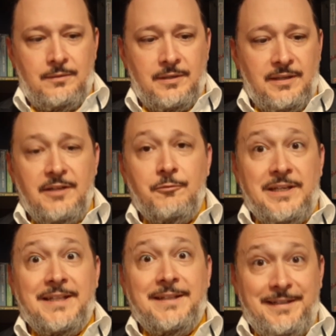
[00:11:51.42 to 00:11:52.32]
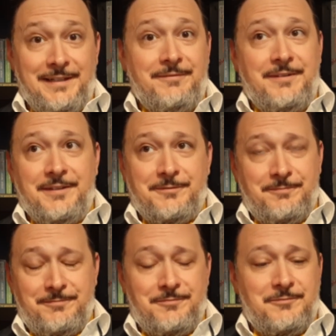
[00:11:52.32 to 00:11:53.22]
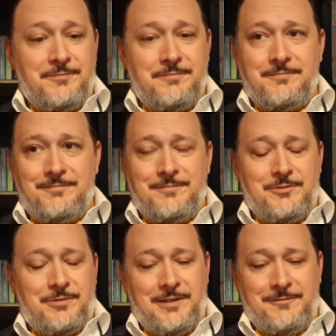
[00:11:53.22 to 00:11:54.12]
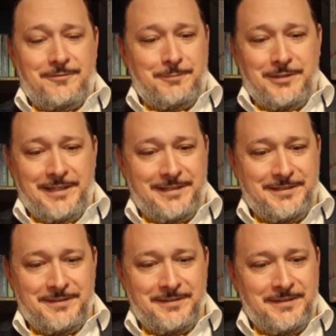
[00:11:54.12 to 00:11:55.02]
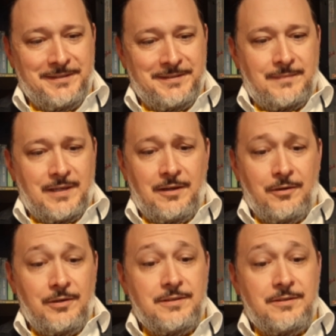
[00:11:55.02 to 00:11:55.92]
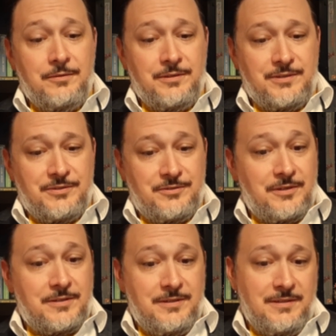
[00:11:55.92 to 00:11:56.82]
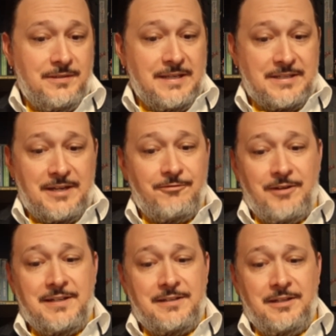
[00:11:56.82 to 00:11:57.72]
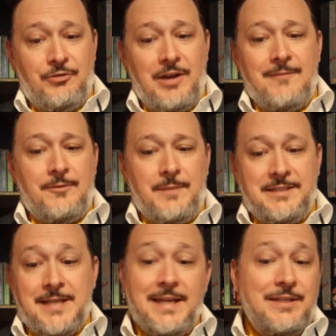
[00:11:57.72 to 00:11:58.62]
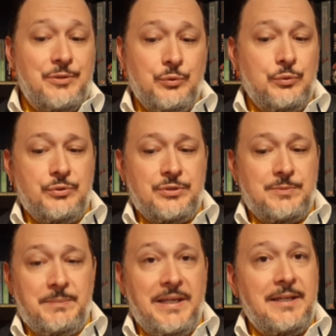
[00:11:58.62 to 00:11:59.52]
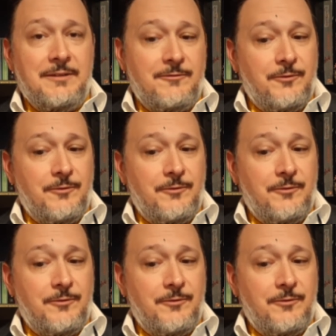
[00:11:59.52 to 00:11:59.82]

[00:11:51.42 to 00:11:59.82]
and then we can leave this dreadful place." I hurried to do as instructed, as I frantically grabbed for my tiny tools meant